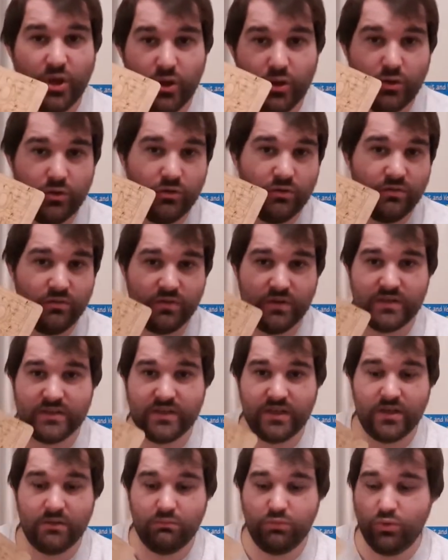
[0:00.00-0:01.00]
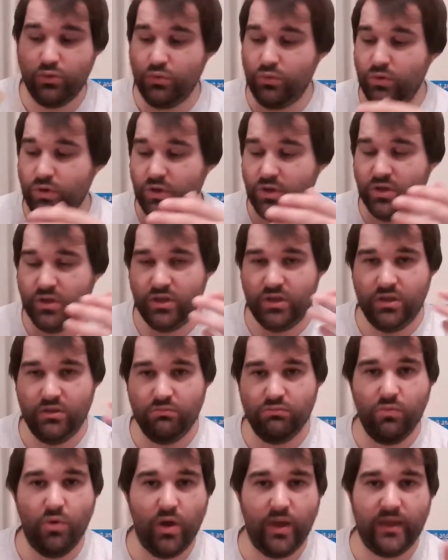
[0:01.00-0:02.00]
2, for example, you
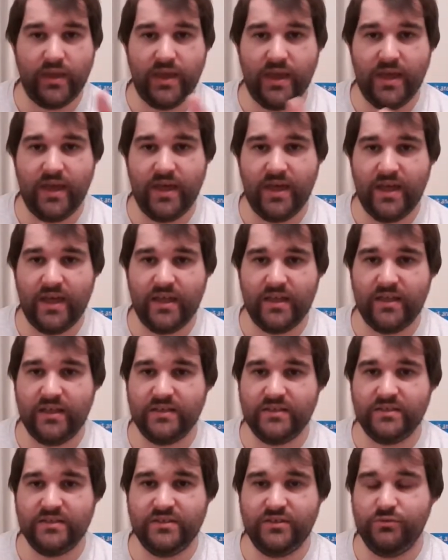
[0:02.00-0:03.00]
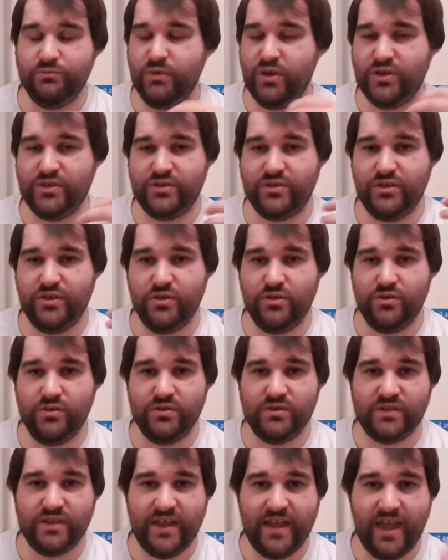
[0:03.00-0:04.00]
must
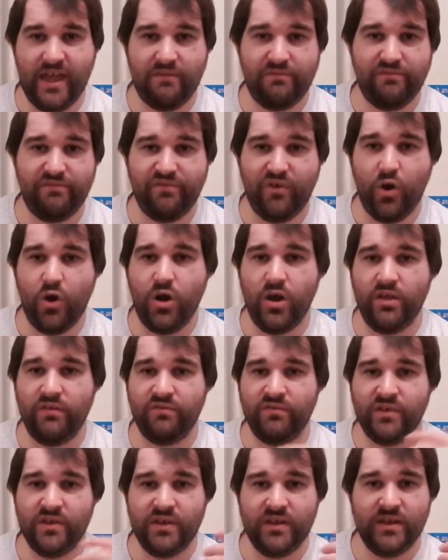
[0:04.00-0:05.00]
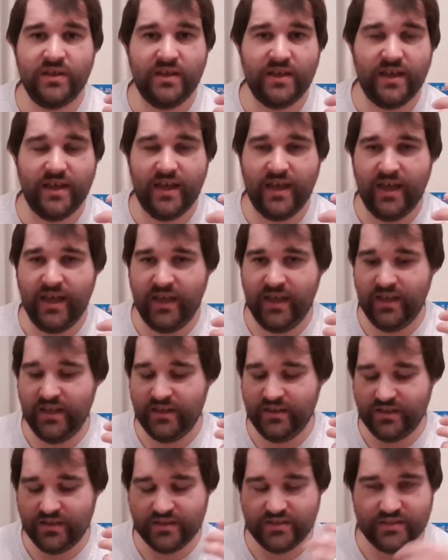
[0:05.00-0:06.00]
use F5
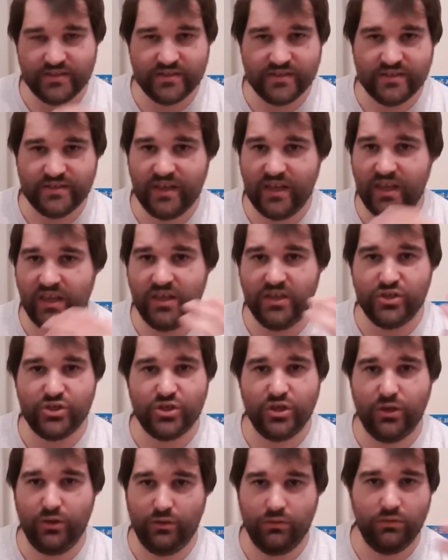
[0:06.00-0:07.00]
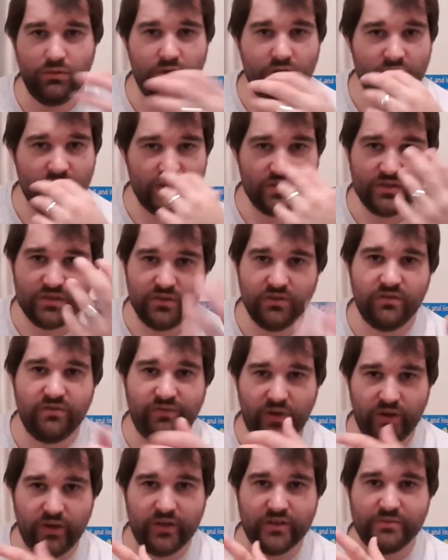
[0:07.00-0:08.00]
and C2. So you'd
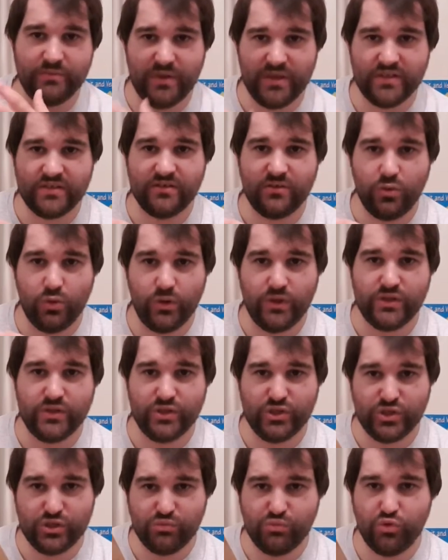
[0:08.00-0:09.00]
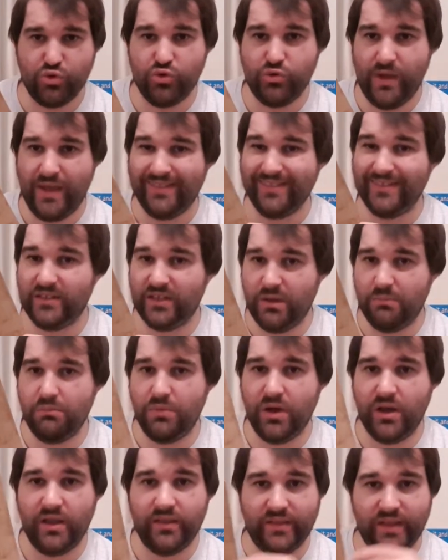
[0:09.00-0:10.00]
find those bits according to the sprue and the
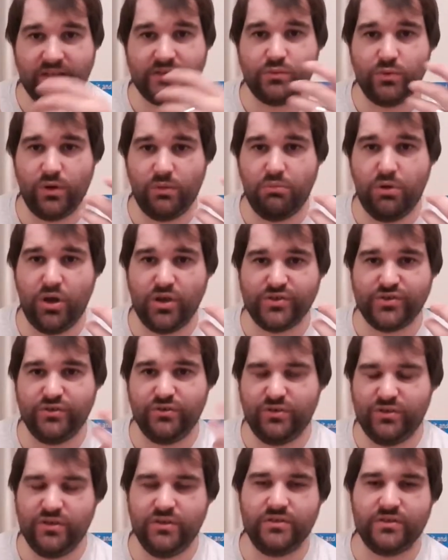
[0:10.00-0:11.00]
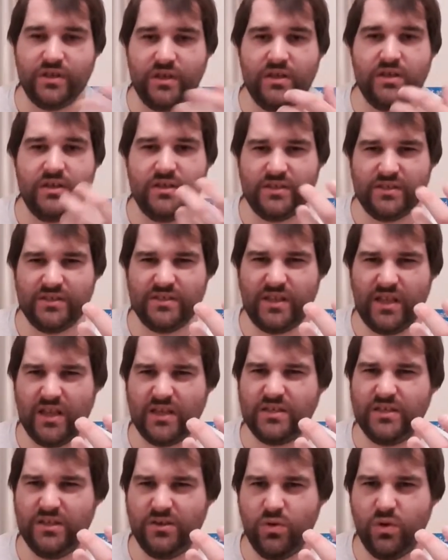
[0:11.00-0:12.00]
number, and that's what the parts you'd use. So it's
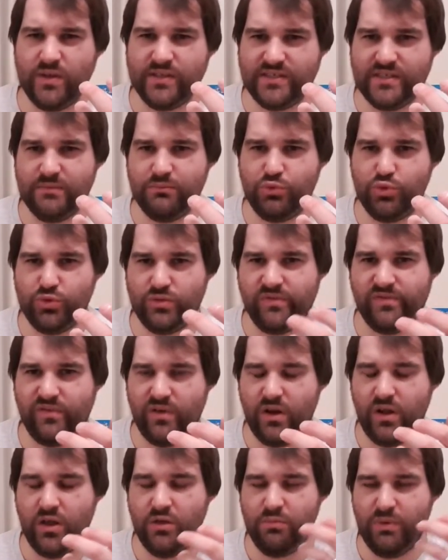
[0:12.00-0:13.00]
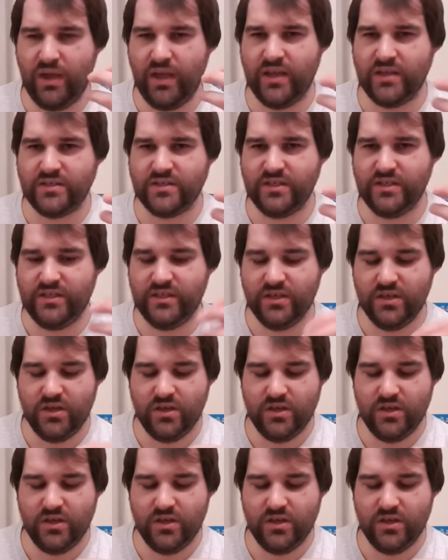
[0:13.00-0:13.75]
actually quite simple to follow, but actually